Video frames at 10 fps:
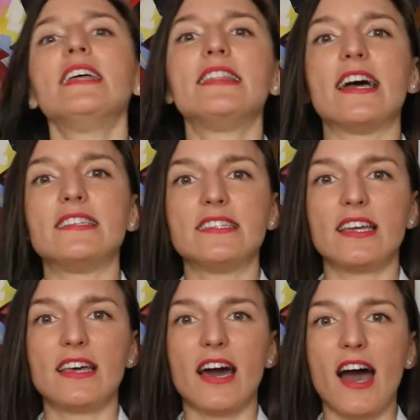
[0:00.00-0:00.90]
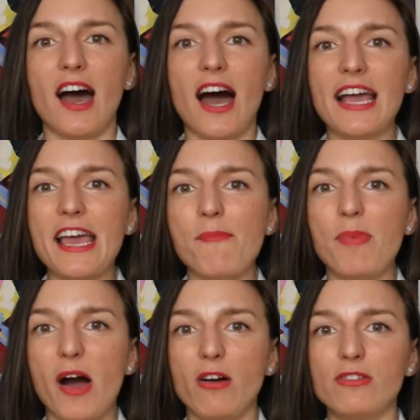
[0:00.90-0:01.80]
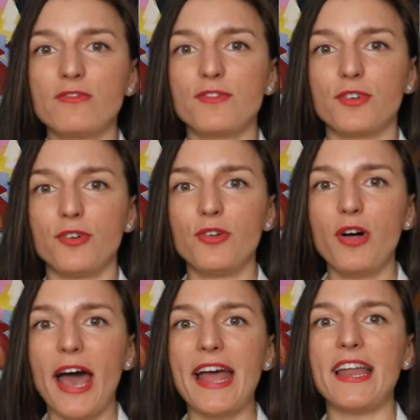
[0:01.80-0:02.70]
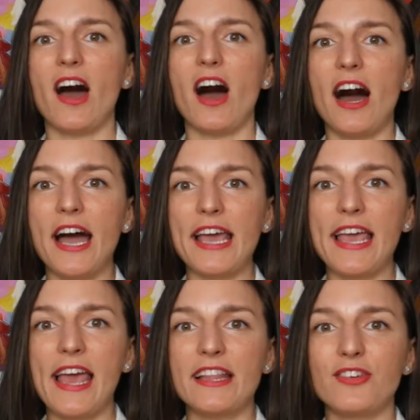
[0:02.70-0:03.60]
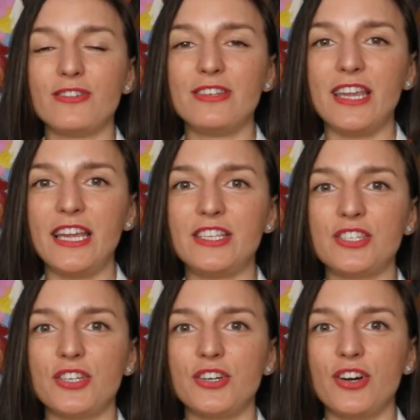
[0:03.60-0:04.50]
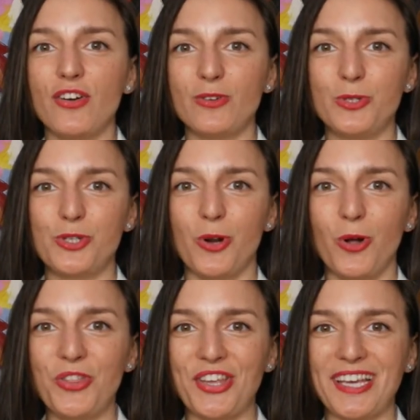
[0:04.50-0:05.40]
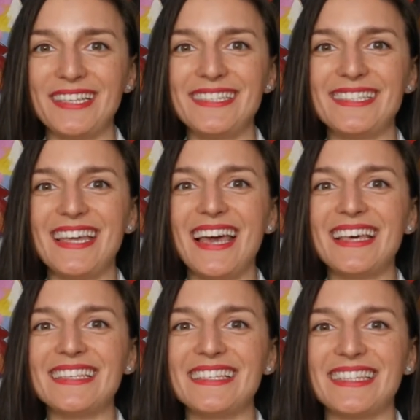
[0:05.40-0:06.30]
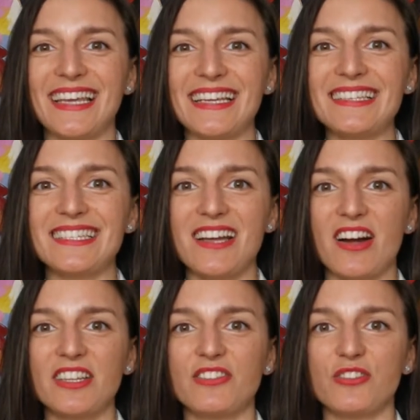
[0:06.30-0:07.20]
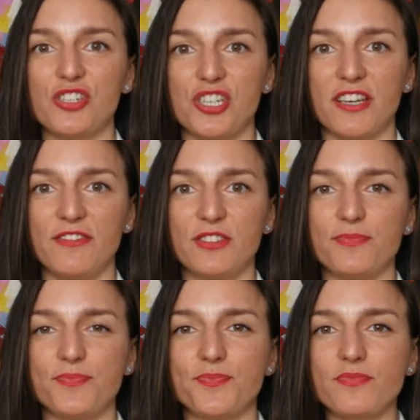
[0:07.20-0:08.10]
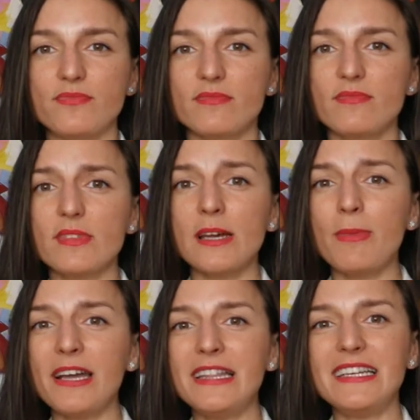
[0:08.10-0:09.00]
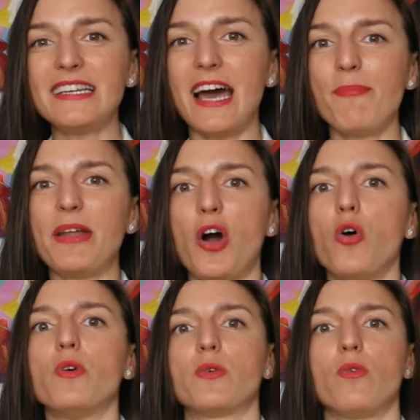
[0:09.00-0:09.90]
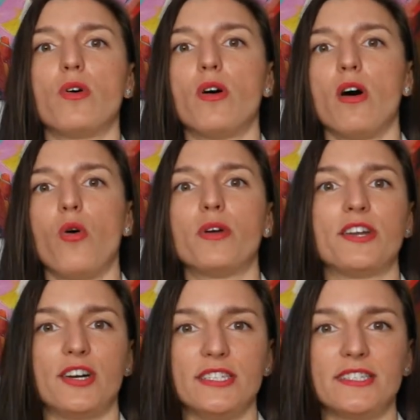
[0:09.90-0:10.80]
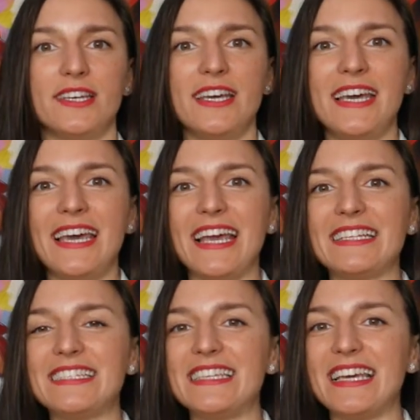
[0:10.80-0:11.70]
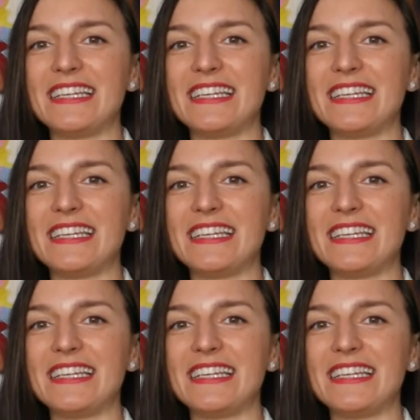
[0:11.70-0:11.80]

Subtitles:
that I am powerful and I don't need to control things started to shift. But it didn't happen overnight. It's